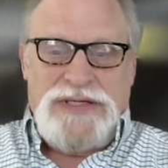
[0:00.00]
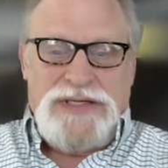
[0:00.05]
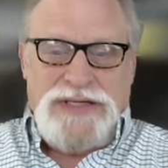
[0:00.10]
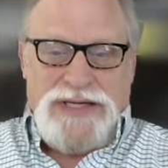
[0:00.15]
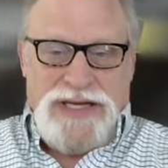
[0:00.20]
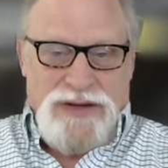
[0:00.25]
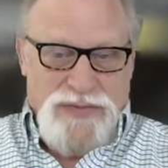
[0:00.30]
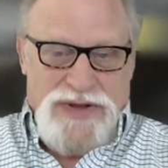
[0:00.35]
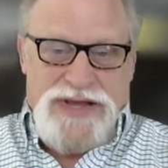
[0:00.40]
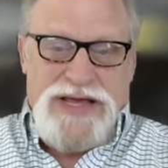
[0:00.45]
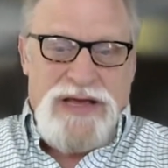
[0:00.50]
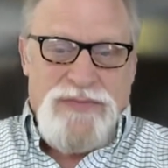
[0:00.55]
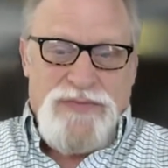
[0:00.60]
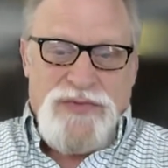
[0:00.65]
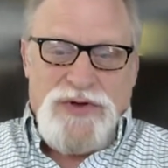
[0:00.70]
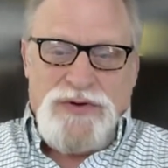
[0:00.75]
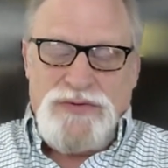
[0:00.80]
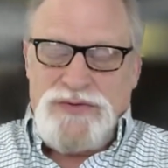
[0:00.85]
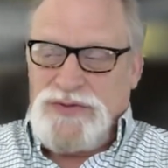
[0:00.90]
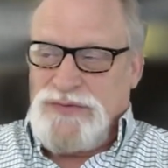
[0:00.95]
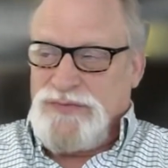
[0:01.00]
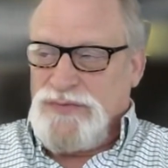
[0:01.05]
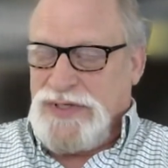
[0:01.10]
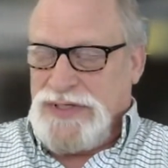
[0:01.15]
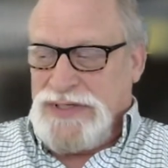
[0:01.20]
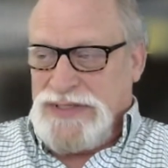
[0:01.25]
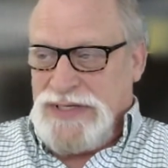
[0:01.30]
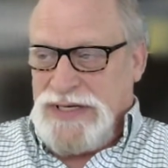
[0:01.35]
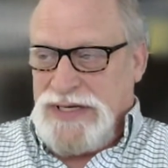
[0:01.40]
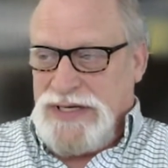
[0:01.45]
and we keep those.
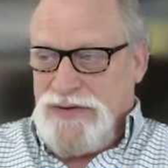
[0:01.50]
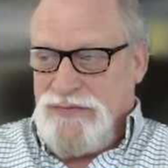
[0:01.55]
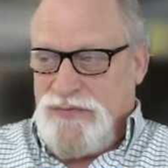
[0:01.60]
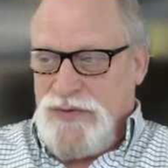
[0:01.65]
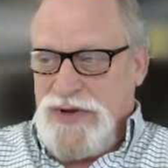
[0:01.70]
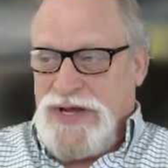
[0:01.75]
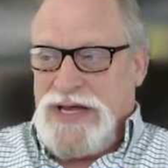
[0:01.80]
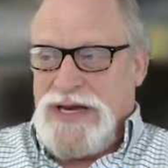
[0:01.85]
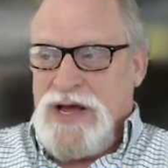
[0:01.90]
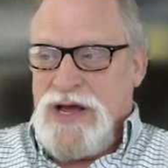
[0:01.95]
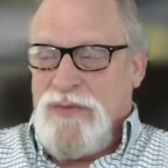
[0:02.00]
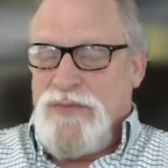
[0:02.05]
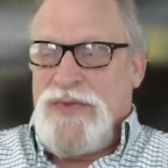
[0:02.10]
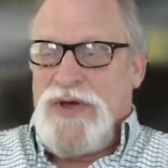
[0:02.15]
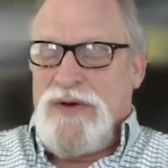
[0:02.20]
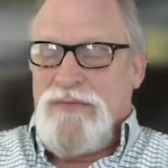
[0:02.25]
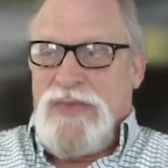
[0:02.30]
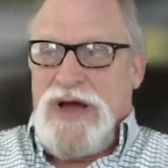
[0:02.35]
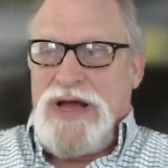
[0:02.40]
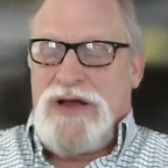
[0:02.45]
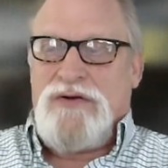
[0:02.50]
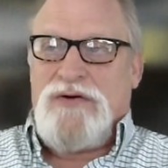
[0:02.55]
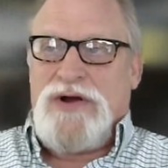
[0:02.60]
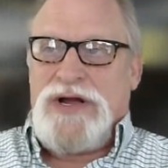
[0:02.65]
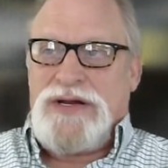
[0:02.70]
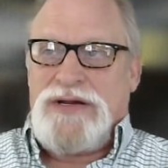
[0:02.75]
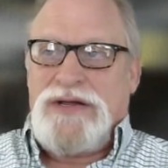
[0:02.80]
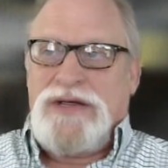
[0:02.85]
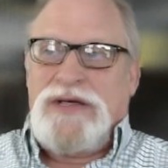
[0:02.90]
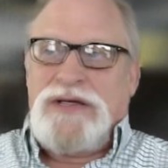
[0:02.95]
But if we can help them
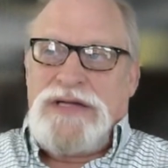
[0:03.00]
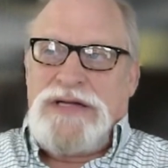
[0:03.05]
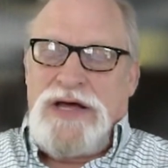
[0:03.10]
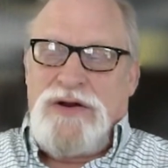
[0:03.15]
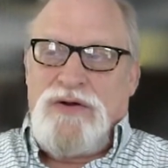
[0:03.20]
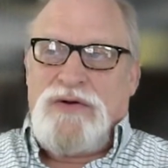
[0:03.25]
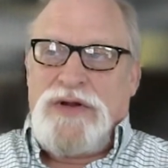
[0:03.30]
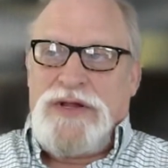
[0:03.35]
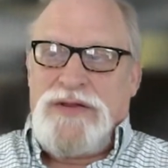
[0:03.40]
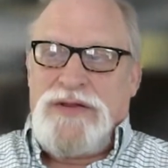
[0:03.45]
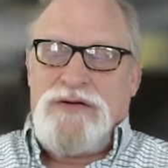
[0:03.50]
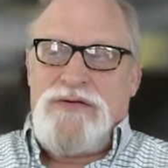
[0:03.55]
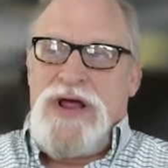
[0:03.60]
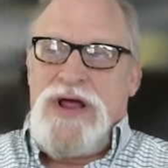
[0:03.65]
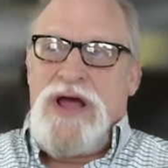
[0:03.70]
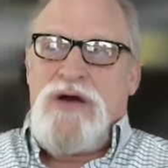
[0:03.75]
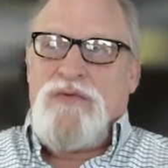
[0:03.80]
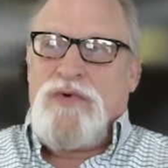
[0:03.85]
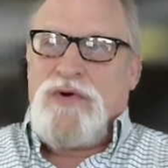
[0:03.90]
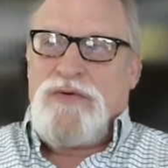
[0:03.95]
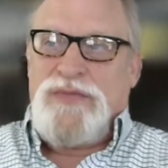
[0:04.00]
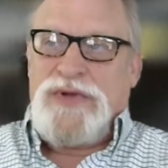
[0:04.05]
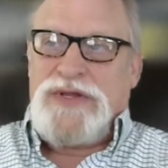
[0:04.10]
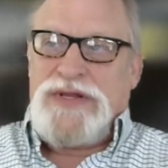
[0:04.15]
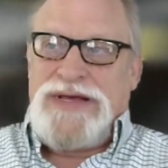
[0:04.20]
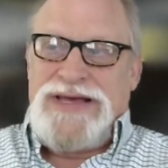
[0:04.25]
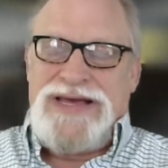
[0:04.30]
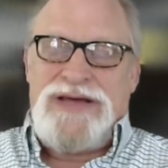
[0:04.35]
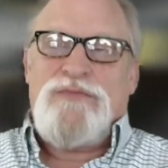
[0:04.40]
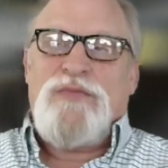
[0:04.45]
migrate not only their network, but
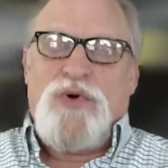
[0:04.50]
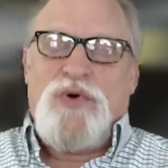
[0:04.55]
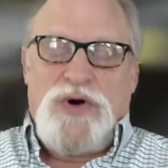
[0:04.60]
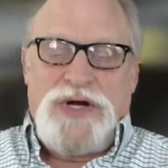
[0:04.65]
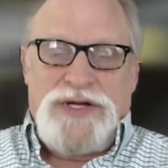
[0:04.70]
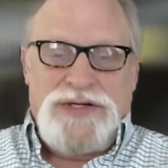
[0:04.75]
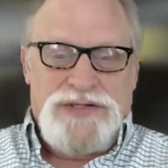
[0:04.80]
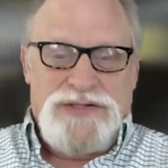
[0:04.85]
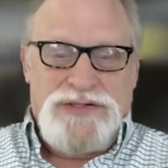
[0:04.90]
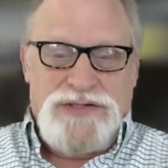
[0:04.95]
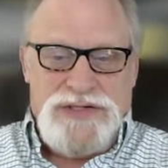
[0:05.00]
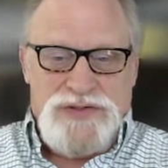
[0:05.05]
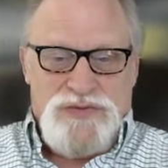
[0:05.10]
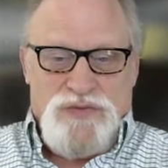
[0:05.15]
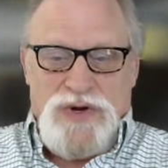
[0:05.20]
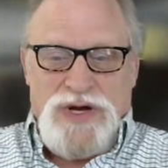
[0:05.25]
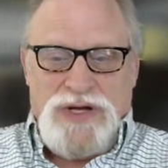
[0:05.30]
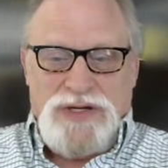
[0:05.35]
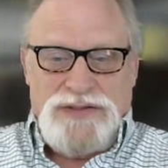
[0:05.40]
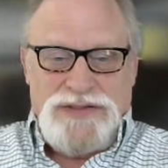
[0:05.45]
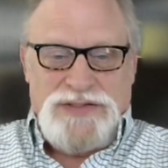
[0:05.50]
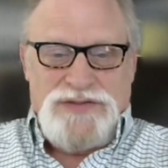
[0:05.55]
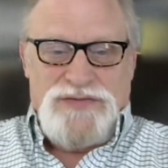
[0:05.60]
the endpoints as well, it's